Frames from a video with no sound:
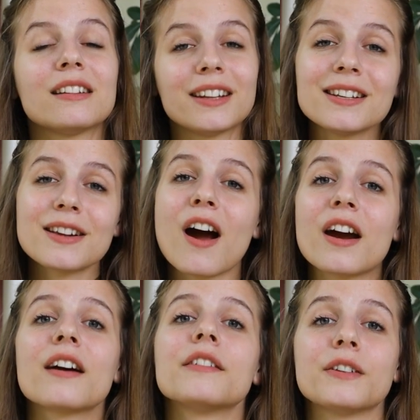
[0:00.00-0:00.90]
these
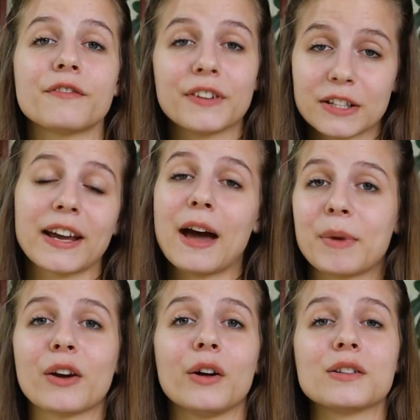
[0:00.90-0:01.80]
are the
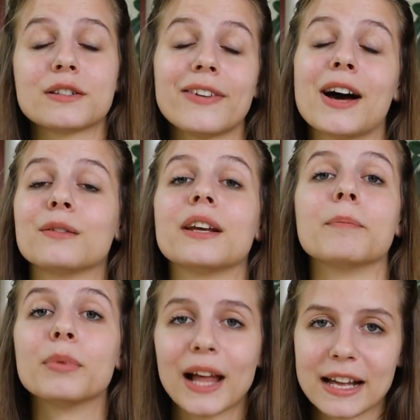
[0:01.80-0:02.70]
phytochemicals found
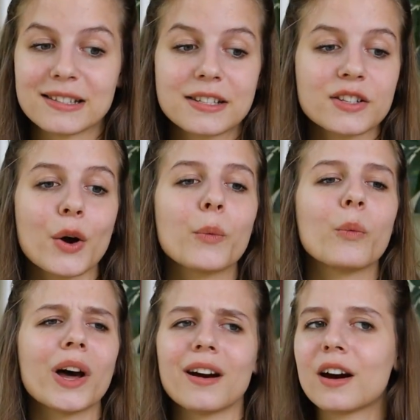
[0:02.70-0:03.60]
in plants. So
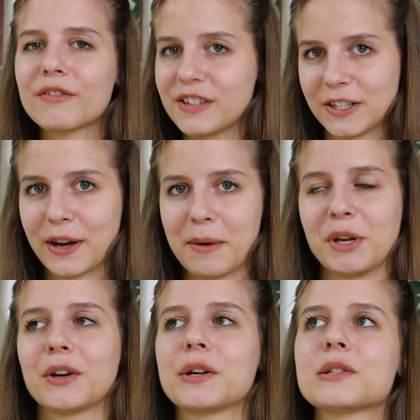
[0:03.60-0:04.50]
what are
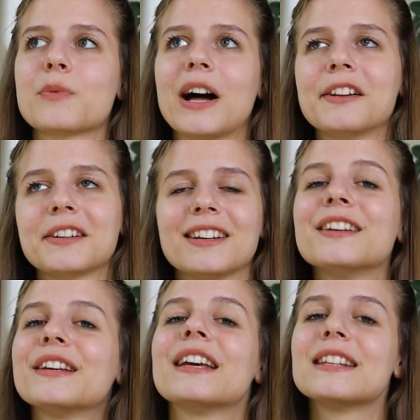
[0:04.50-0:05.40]
phytochemicals? Well,
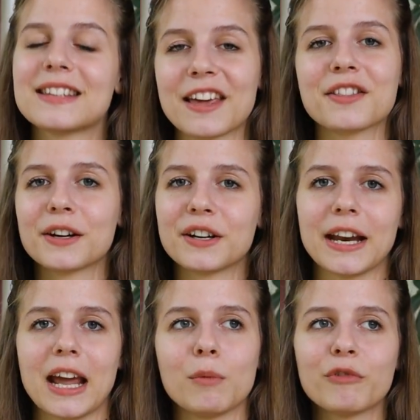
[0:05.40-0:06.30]
it's in their
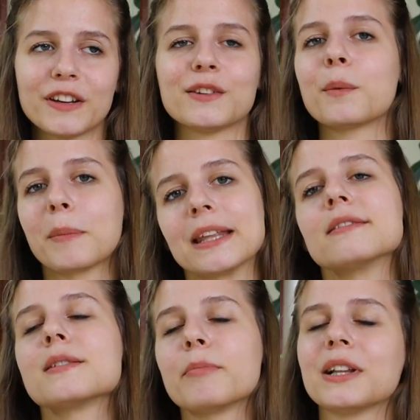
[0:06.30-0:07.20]
name, phyto
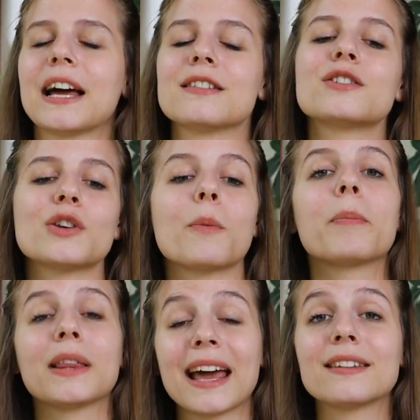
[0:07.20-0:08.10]
means plant, so
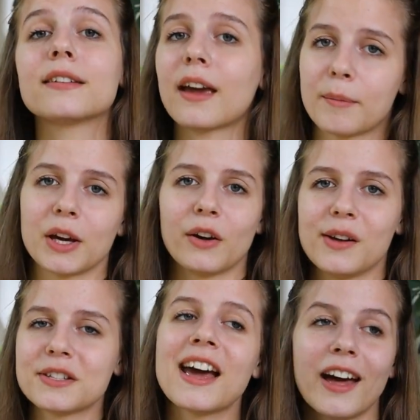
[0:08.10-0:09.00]
plant
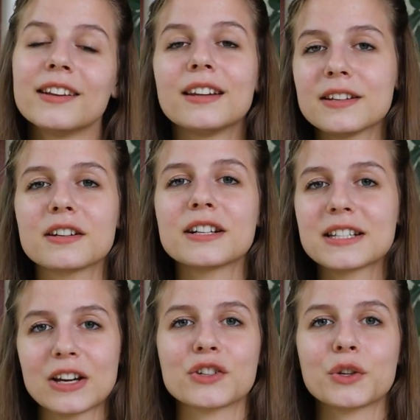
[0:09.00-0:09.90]
chemicals, and these are
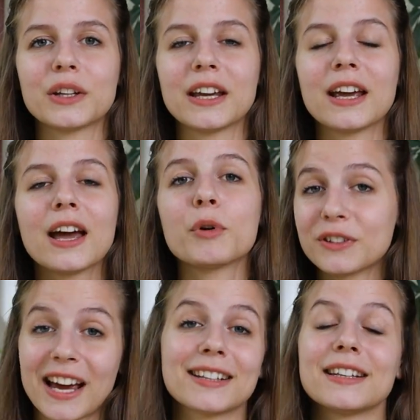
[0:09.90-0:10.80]
essentially
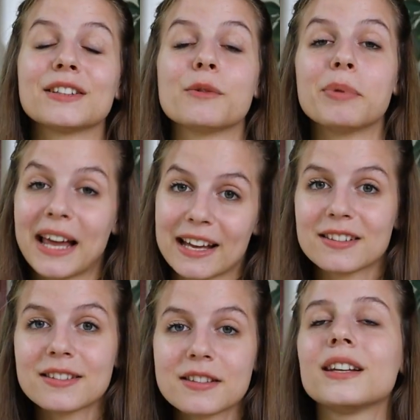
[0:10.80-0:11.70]
protecting the
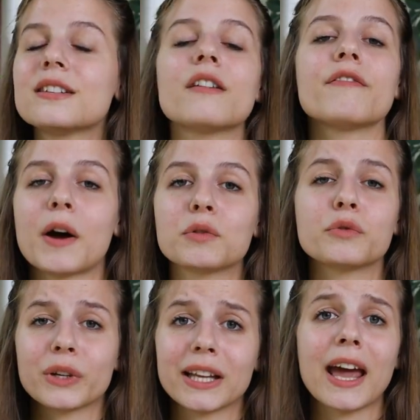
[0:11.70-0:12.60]
plants. These are
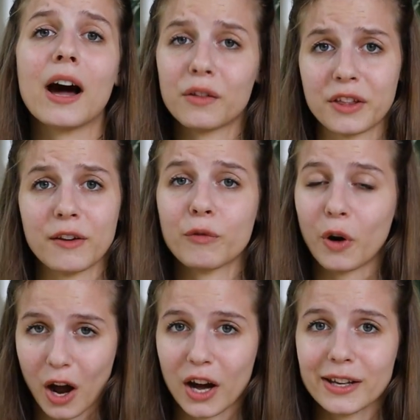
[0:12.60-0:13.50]
found really healthy
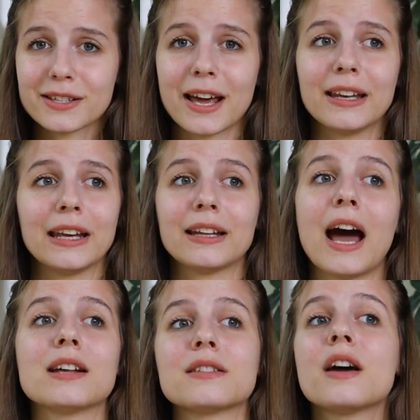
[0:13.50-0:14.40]
for us and it
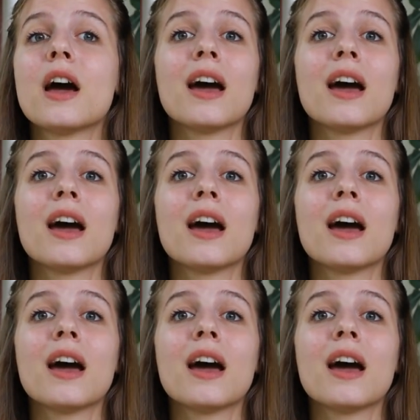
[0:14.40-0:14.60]
has